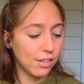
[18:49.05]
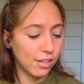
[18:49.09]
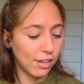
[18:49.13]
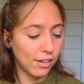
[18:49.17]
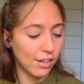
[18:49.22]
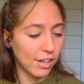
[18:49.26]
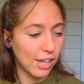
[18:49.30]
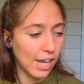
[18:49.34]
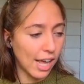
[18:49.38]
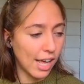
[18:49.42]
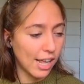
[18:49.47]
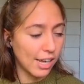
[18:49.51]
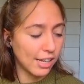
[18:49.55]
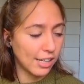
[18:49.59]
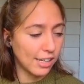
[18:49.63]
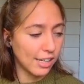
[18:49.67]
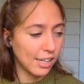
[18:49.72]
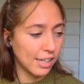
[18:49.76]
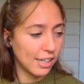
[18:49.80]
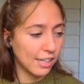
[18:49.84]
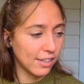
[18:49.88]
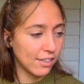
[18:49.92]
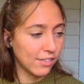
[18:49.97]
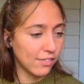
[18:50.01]
Again, it
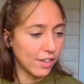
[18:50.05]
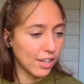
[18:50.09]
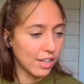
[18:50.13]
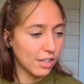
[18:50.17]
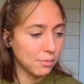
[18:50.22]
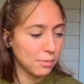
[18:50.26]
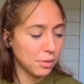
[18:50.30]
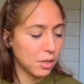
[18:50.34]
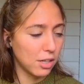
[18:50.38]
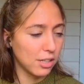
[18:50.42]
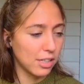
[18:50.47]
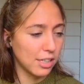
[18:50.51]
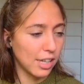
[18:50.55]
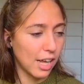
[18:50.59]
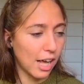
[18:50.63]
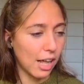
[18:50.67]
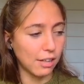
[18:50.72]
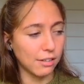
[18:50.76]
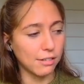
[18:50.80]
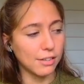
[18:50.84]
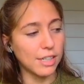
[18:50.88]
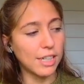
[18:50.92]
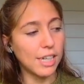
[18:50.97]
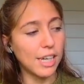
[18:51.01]
is available on the
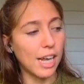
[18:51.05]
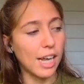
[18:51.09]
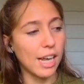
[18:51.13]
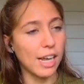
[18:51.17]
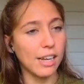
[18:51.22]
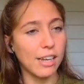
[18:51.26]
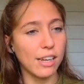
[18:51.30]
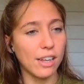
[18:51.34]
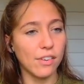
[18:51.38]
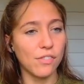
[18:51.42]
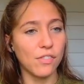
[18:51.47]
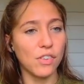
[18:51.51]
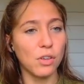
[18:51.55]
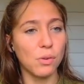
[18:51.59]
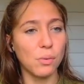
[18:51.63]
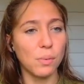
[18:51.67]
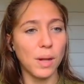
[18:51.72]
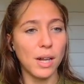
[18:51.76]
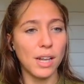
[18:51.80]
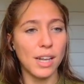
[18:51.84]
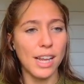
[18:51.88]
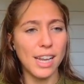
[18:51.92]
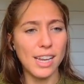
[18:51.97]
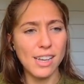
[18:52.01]
gallery, and if you
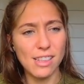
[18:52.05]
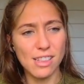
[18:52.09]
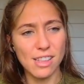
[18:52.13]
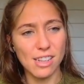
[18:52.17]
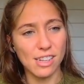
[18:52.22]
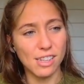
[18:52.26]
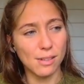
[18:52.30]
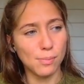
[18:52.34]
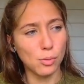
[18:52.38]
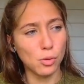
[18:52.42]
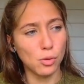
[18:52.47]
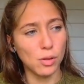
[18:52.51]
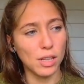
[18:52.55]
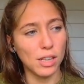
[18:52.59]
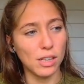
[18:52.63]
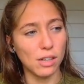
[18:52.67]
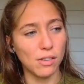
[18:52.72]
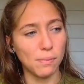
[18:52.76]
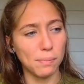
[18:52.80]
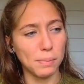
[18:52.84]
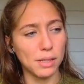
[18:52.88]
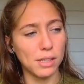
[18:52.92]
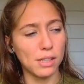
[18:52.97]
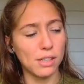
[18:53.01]
like this spooky
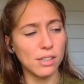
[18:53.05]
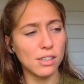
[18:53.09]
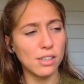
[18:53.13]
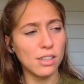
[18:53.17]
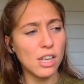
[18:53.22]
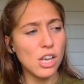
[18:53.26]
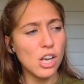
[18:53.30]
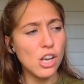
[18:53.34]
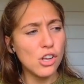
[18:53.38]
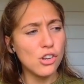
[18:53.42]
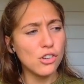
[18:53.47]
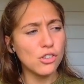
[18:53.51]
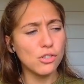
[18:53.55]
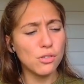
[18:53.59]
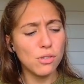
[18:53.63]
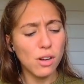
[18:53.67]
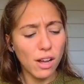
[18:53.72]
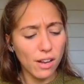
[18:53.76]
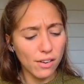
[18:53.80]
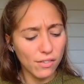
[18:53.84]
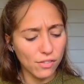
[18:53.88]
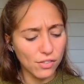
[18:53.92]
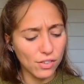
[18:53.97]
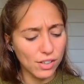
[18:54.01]
little build, do
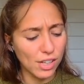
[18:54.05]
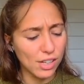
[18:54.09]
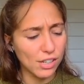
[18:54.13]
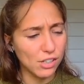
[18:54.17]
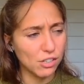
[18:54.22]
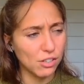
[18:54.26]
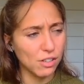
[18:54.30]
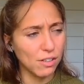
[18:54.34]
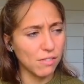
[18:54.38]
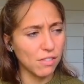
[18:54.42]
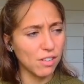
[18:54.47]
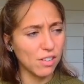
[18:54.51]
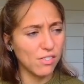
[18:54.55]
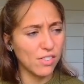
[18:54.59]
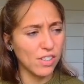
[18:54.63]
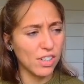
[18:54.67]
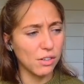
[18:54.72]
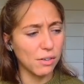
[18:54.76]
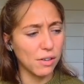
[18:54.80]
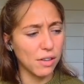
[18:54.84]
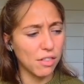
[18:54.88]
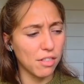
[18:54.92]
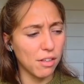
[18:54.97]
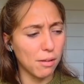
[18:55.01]
not forget to give this
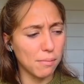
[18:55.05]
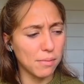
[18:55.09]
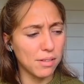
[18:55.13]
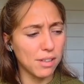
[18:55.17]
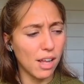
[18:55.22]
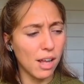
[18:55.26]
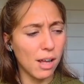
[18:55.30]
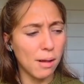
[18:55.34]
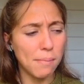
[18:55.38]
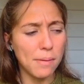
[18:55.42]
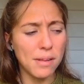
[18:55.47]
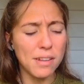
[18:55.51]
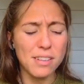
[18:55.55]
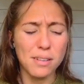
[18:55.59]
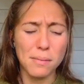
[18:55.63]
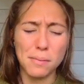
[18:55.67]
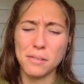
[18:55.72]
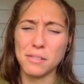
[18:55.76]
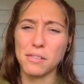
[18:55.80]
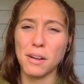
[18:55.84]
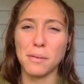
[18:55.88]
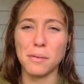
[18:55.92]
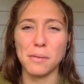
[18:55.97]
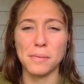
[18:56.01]
video a thumbs up,
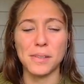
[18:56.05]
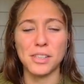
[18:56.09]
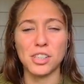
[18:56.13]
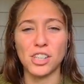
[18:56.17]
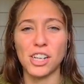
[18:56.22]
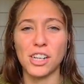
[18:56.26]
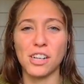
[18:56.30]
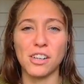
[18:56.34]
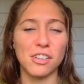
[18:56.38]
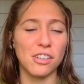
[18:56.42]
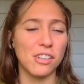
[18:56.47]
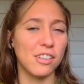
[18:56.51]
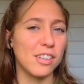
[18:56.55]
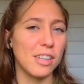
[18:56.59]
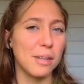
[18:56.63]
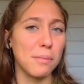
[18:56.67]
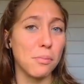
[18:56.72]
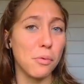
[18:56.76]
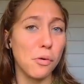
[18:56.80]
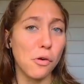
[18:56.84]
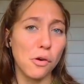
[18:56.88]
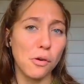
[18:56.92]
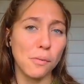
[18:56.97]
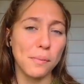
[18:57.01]
subscribe to my channel to see
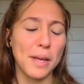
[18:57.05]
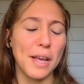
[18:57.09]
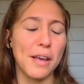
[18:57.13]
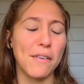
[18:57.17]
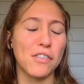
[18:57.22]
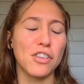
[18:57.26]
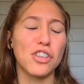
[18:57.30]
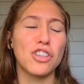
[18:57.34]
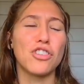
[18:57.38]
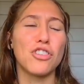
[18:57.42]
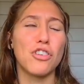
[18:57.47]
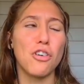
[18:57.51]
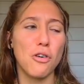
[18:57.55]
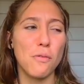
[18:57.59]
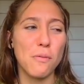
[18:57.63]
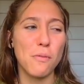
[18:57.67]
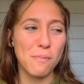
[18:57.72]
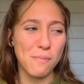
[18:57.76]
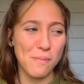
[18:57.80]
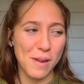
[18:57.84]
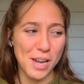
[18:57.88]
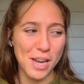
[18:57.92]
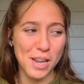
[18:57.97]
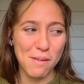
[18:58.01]
more. We have so
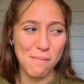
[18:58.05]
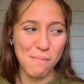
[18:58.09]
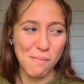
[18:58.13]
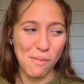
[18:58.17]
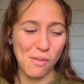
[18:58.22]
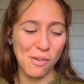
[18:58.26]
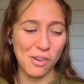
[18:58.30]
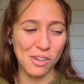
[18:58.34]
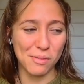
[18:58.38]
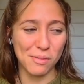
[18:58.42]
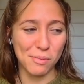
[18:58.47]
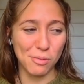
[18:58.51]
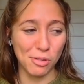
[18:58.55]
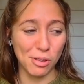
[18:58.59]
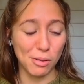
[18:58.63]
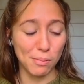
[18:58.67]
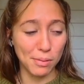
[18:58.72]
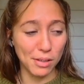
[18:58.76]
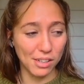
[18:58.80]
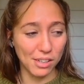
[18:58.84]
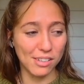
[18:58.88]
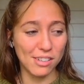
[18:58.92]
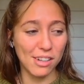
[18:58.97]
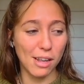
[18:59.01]
many more spooky
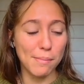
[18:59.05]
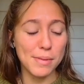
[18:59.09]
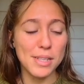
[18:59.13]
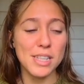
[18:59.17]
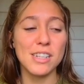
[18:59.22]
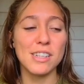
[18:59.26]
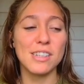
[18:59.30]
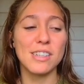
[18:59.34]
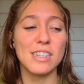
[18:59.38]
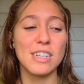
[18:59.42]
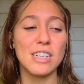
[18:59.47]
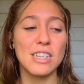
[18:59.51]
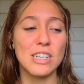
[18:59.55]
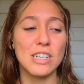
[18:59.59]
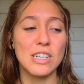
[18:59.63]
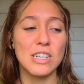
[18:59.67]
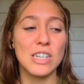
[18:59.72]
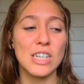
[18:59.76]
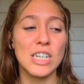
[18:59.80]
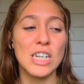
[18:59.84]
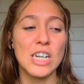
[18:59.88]
builds coming this year.